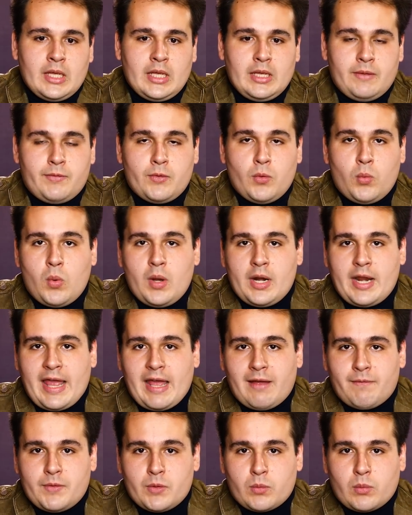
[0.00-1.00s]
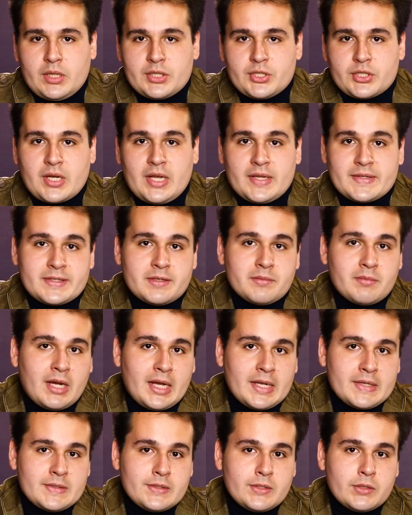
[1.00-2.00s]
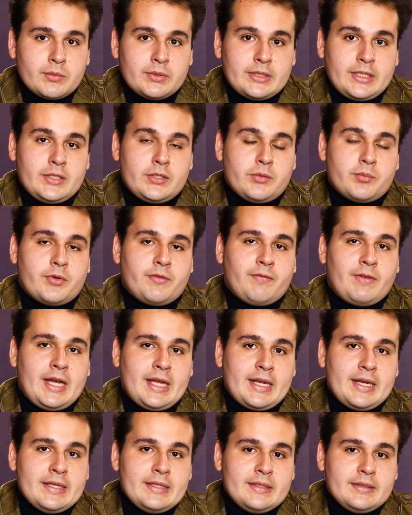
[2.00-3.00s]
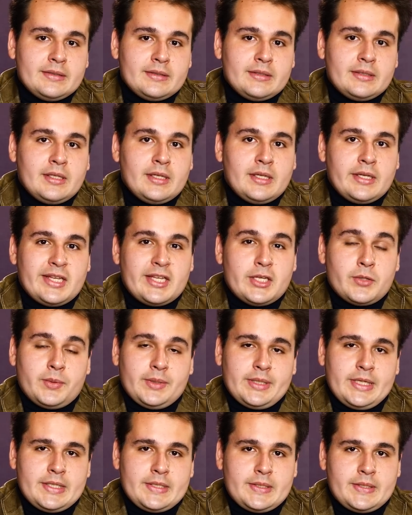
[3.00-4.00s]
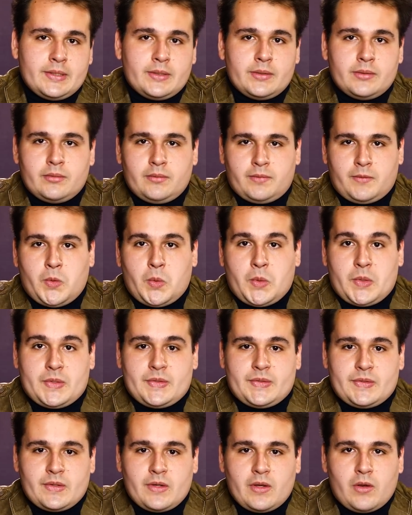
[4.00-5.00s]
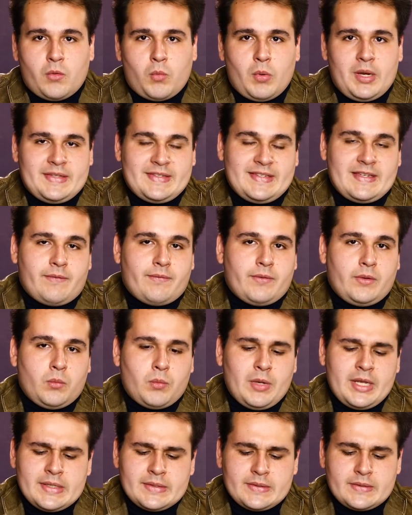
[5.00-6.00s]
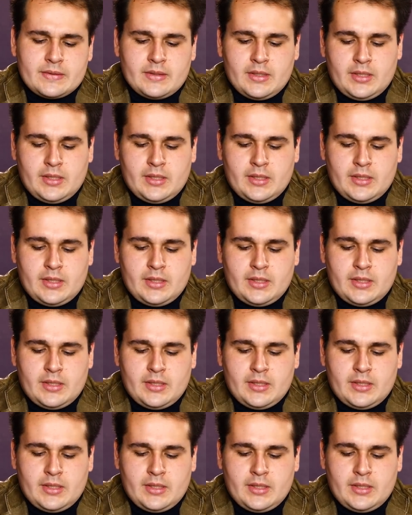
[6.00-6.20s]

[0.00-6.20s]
If you want to have your watch customized, you will need to provide it. You will need to, of course, wait several weeks.